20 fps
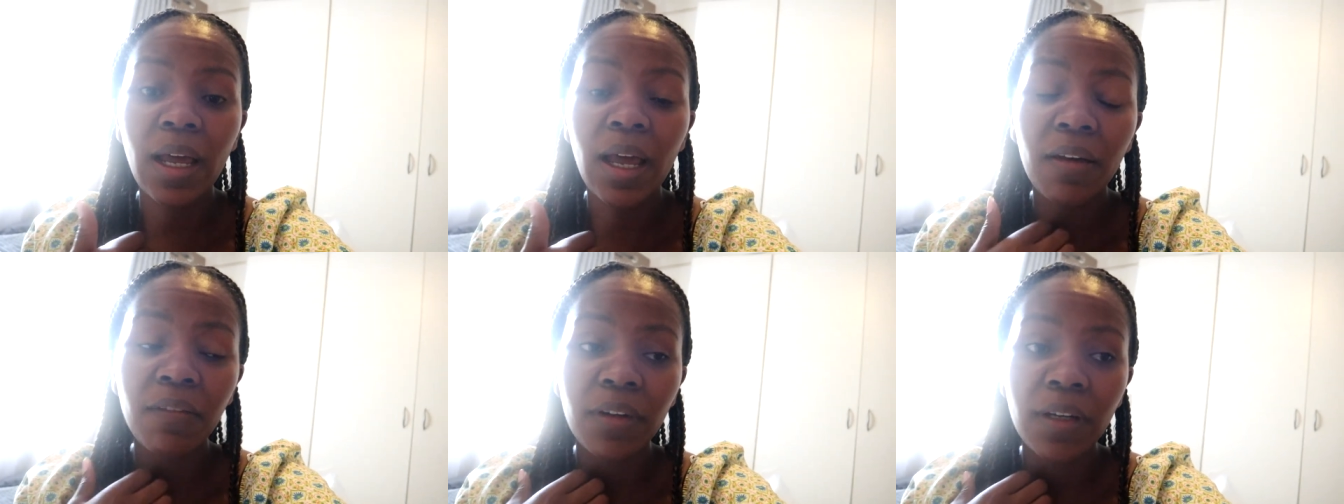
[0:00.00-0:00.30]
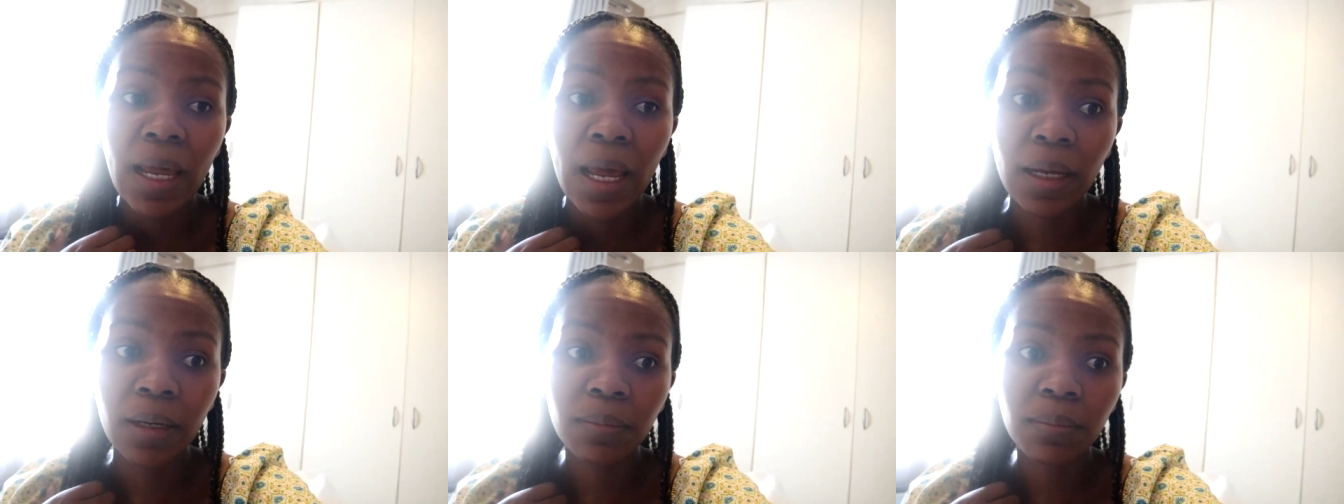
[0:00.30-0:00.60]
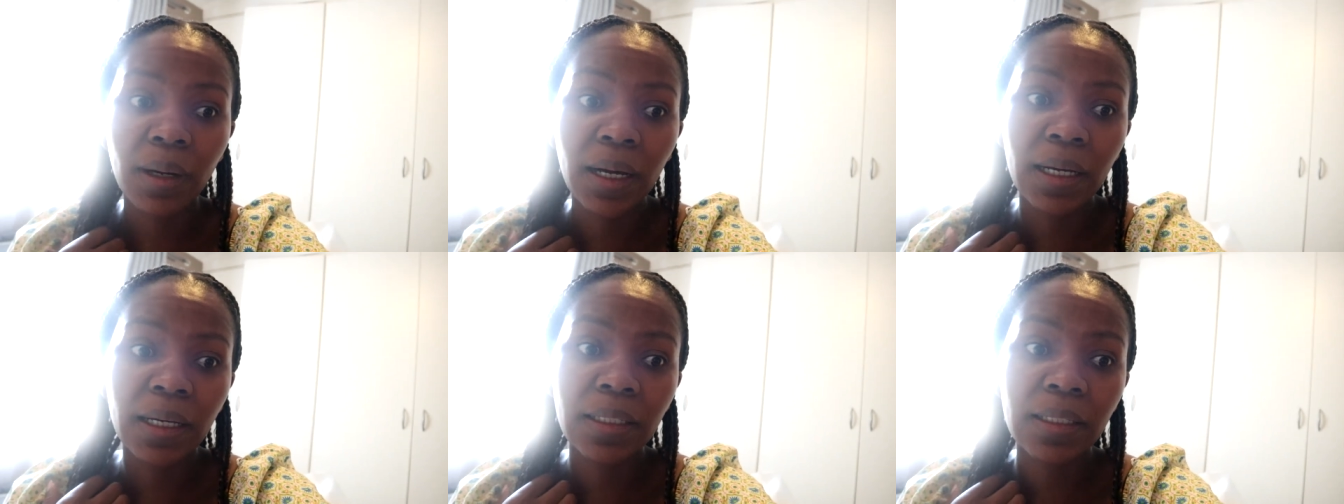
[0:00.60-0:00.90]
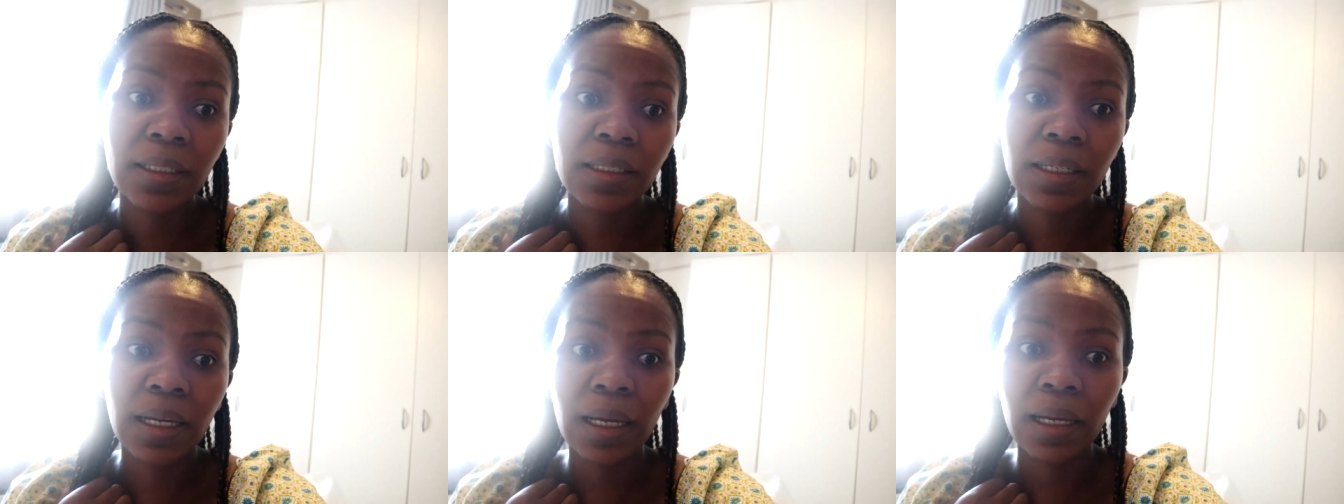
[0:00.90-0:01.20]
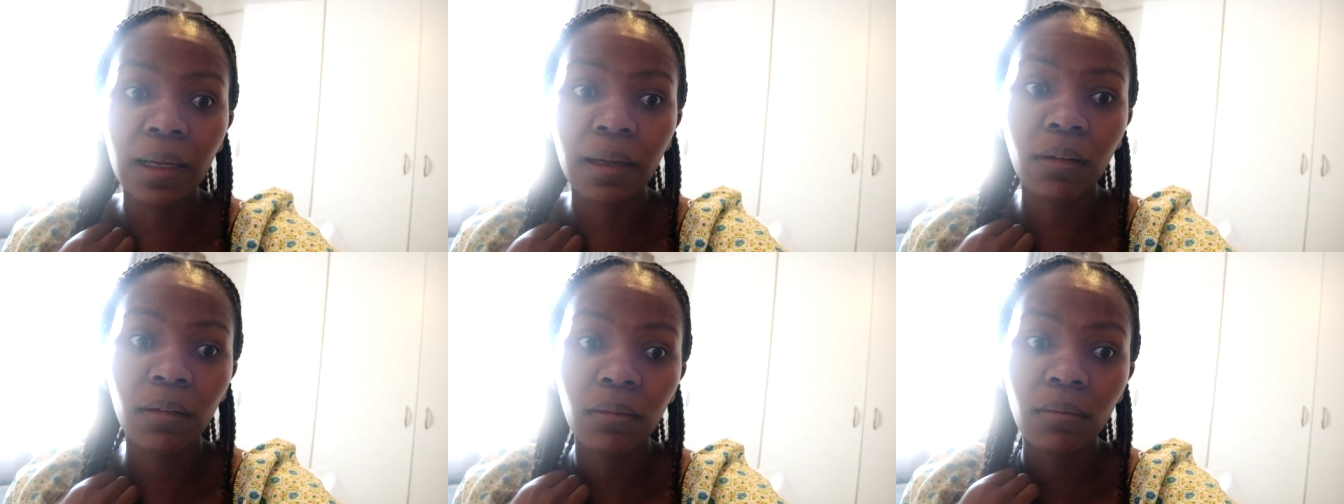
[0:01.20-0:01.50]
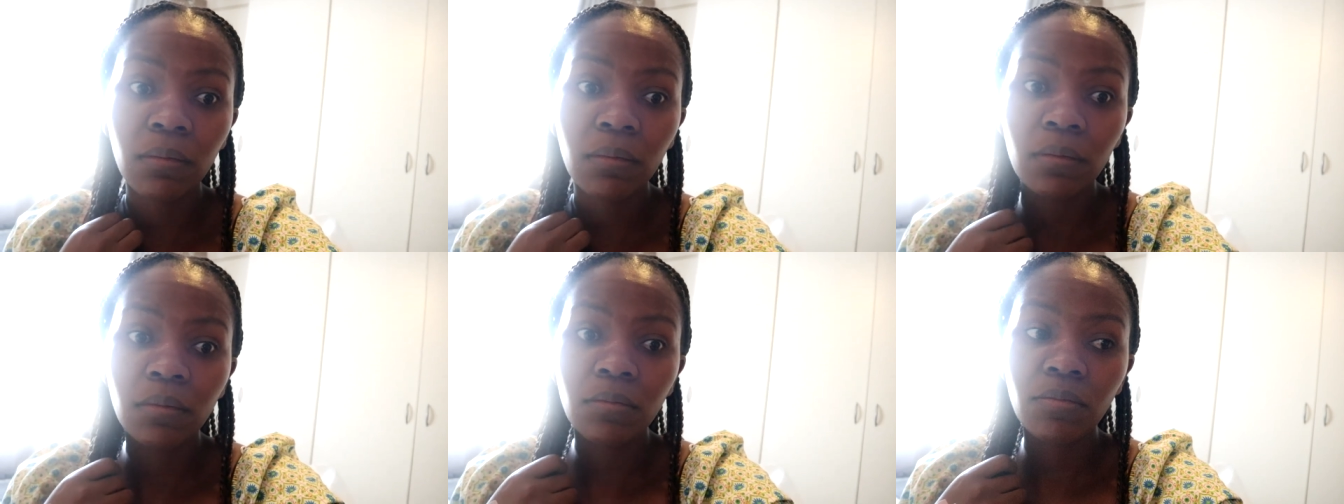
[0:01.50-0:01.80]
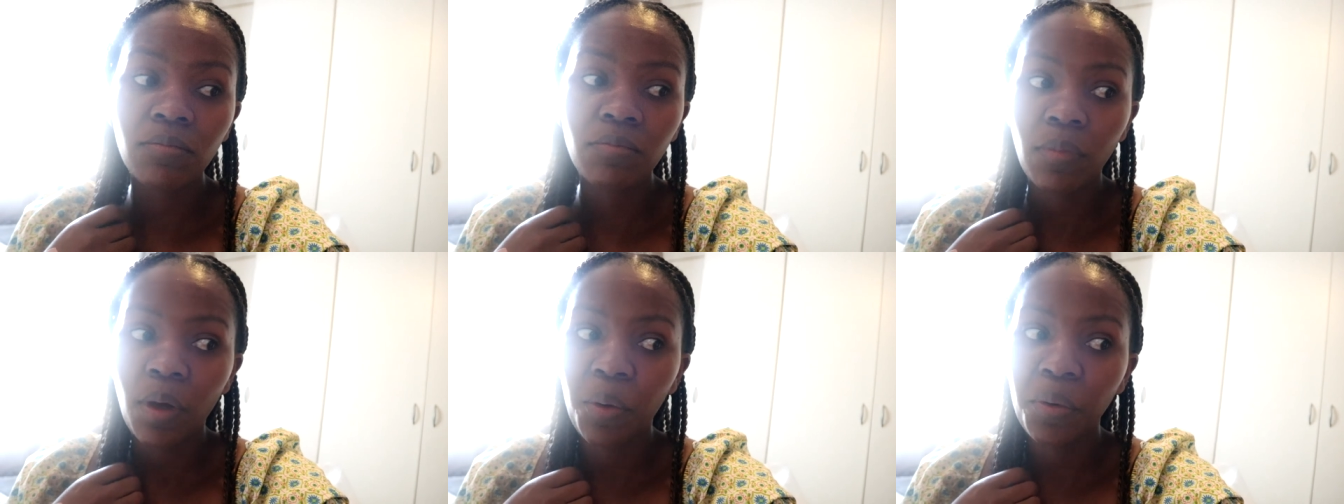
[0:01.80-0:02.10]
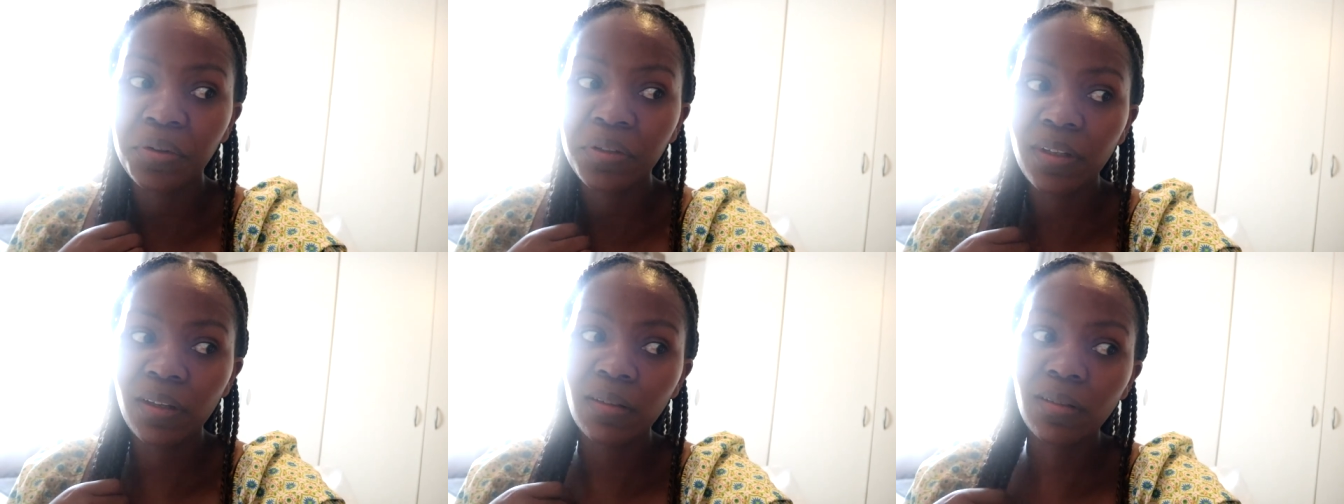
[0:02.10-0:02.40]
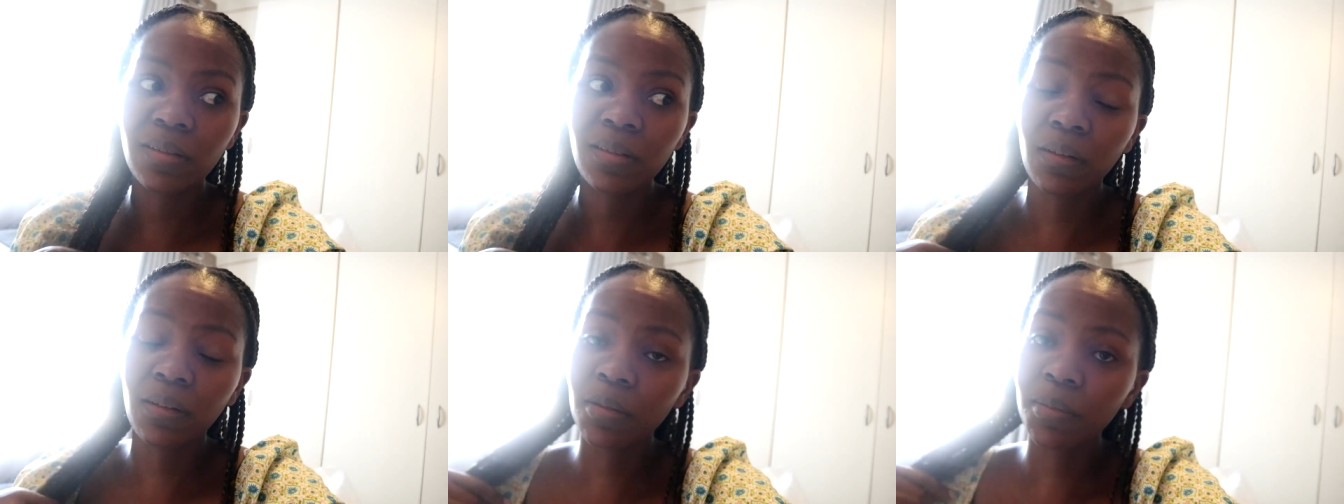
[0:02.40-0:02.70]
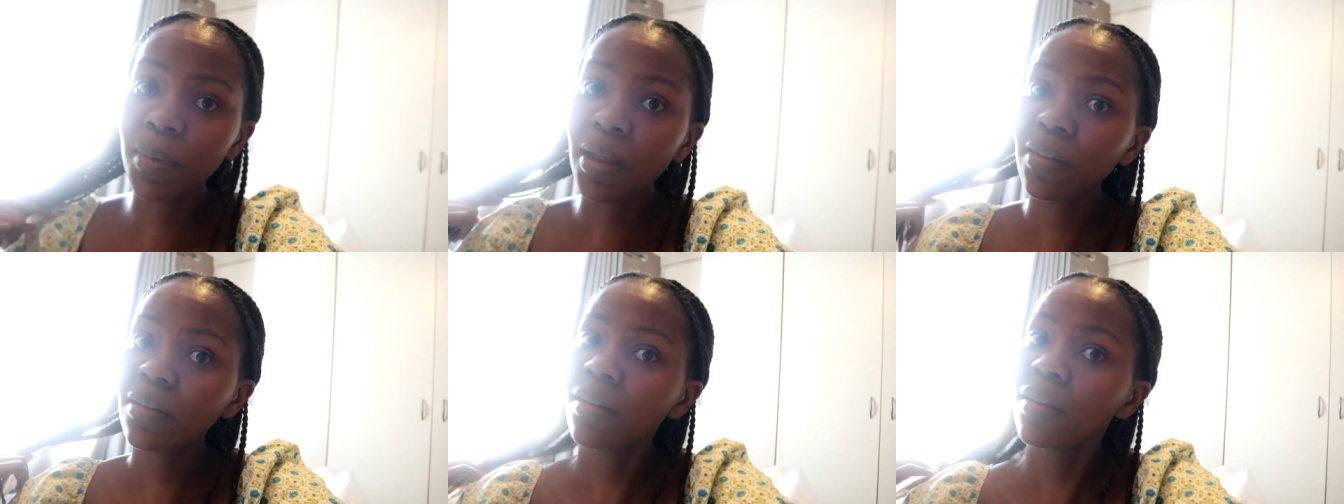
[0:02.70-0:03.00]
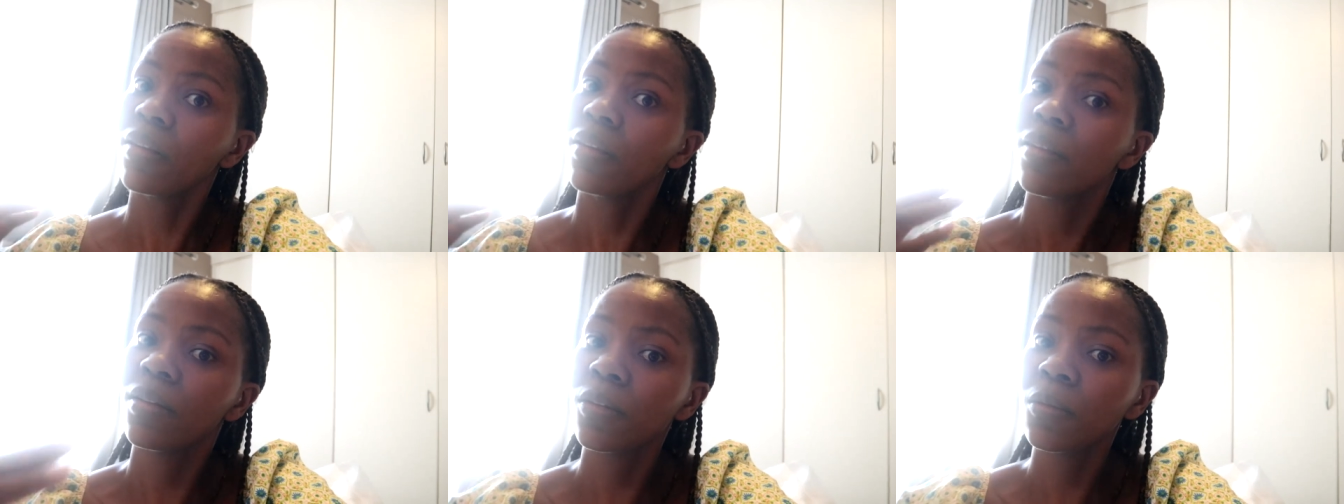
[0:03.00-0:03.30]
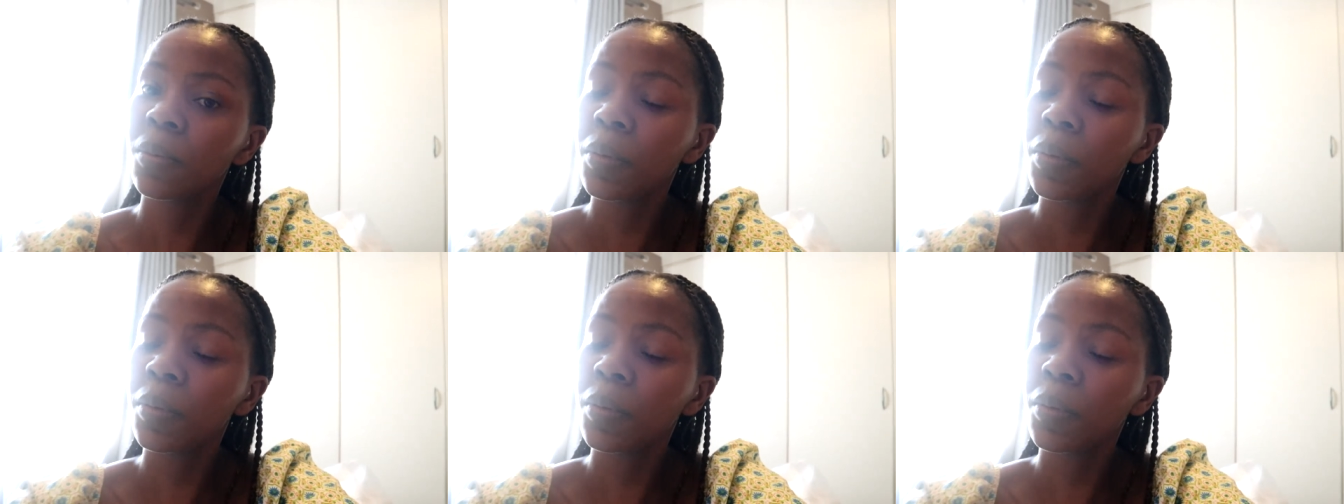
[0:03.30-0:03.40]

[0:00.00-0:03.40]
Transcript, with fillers: I haven't had mine in like, I want to say six months at this